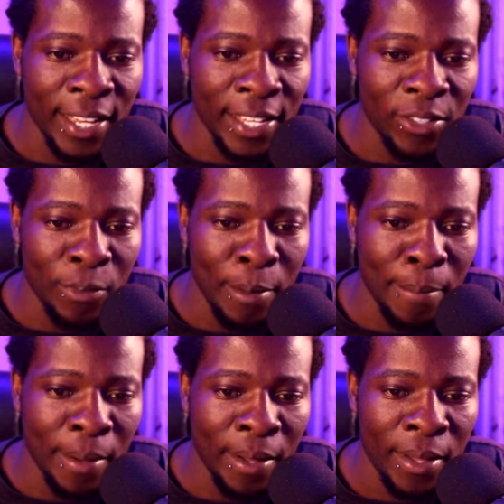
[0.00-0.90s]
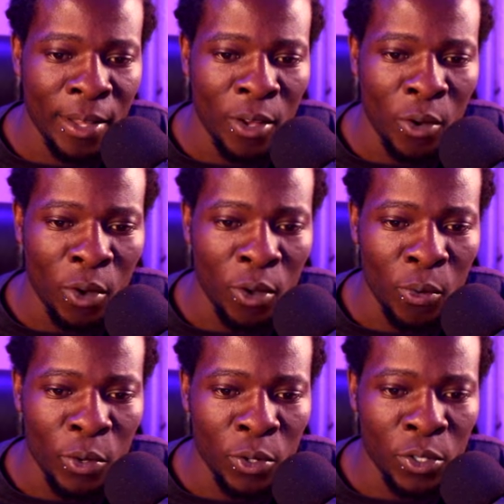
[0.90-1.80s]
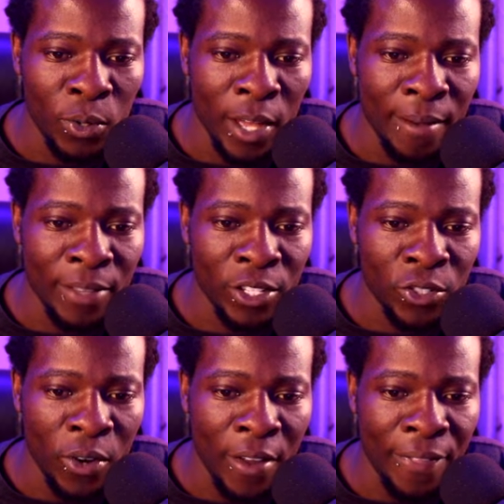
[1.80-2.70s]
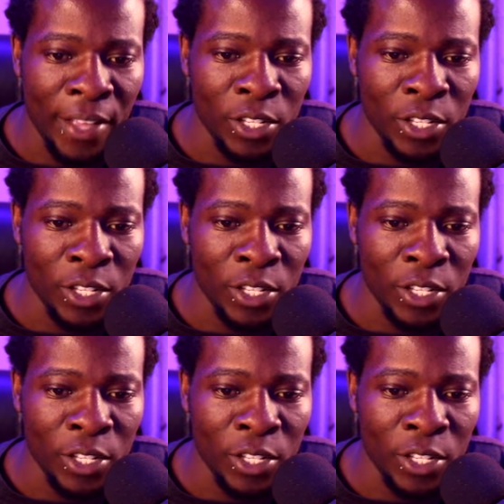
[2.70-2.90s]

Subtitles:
guys, remember we also have this trend right there.